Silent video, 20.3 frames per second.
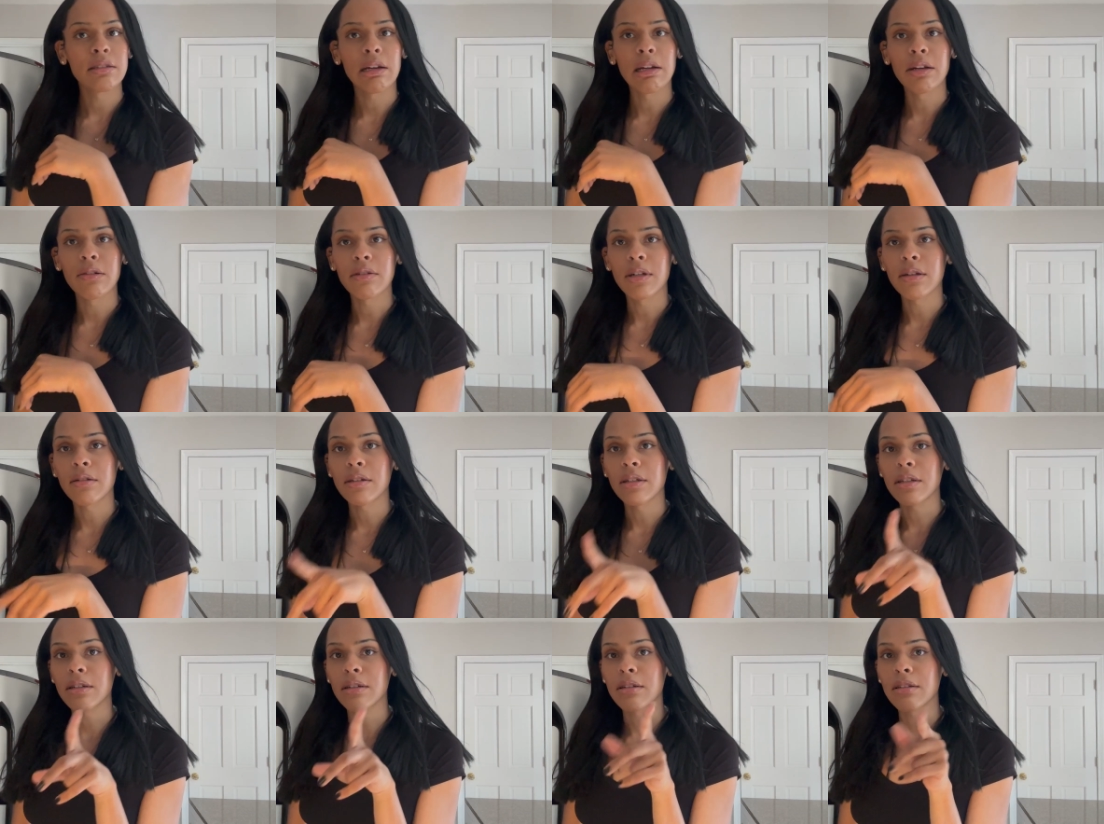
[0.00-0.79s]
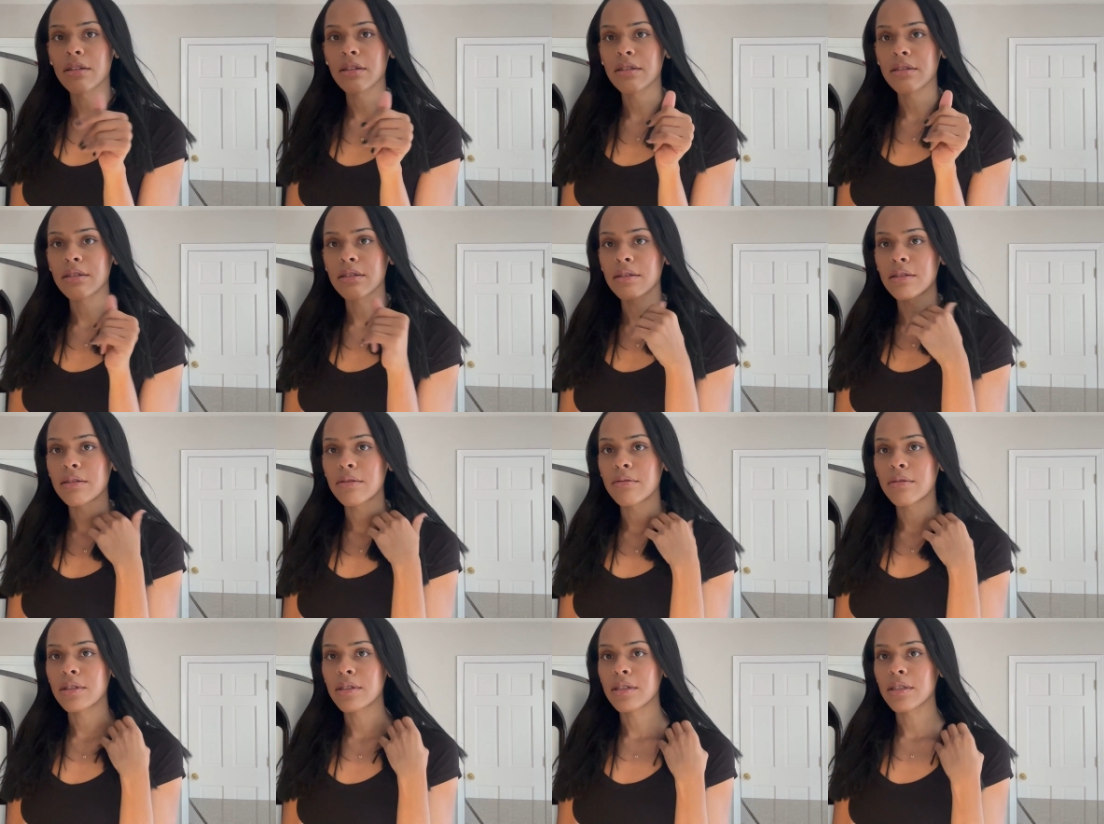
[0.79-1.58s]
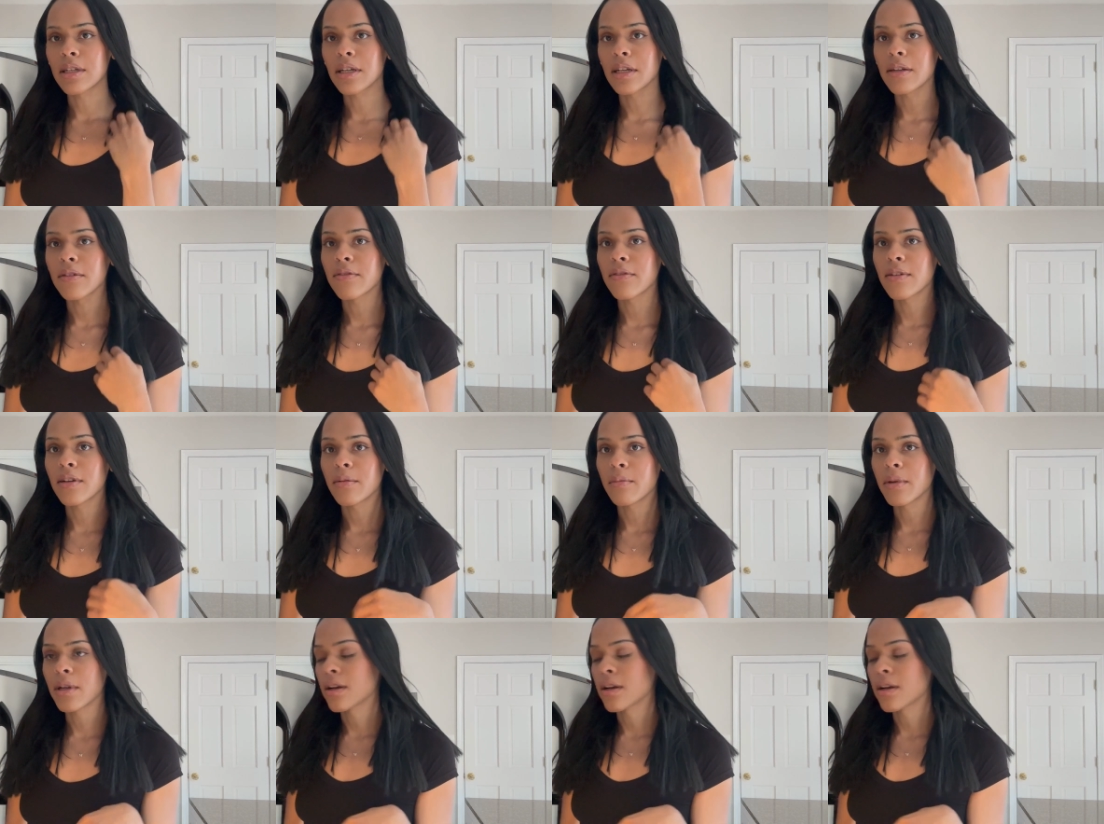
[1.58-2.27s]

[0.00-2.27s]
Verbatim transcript: not around here, that's good, we're safe, leave me